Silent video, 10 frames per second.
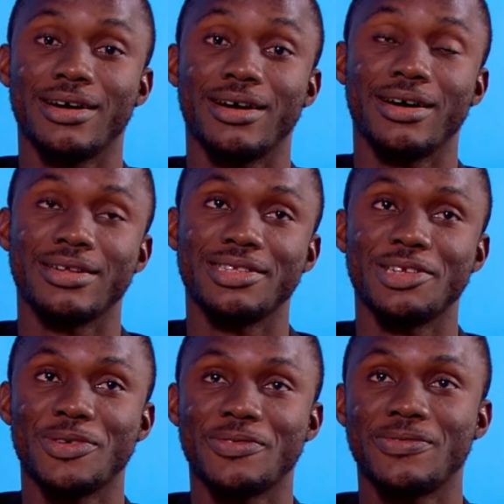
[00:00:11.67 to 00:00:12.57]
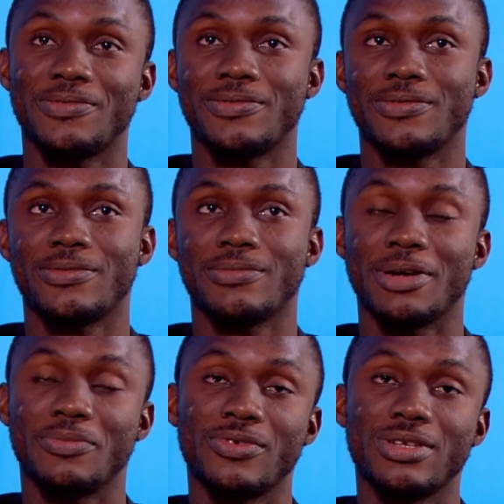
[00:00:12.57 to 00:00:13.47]
Uh, the name of
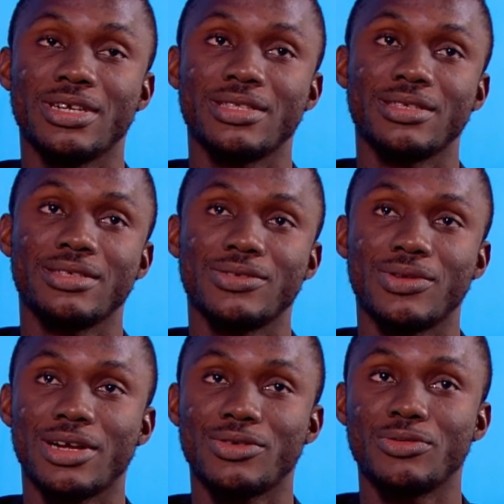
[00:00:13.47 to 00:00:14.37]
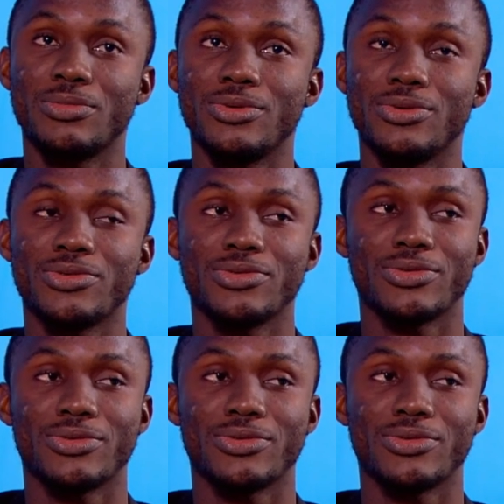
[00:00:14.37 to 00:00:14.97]
my project is SolarKobo.